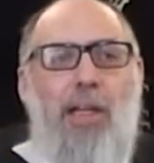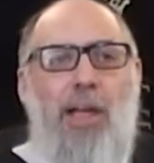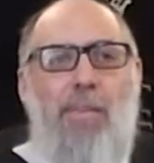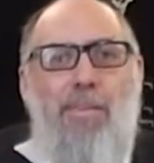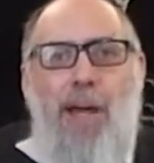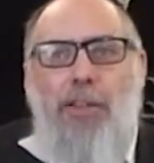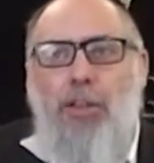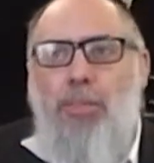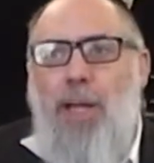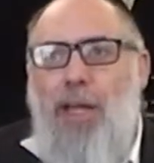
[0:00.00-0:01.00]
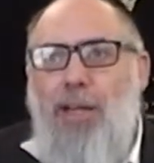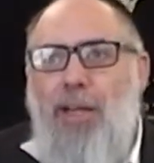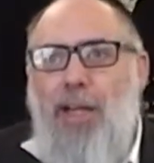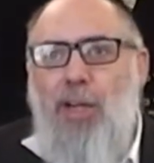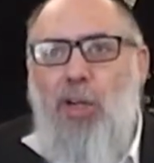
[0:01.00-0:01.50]
at best,
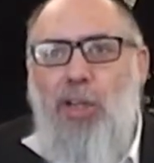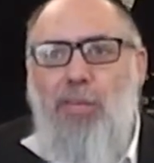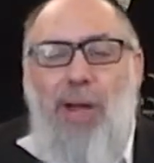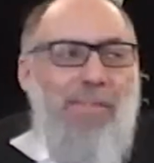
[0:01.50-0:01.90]
me'enei hagoyim.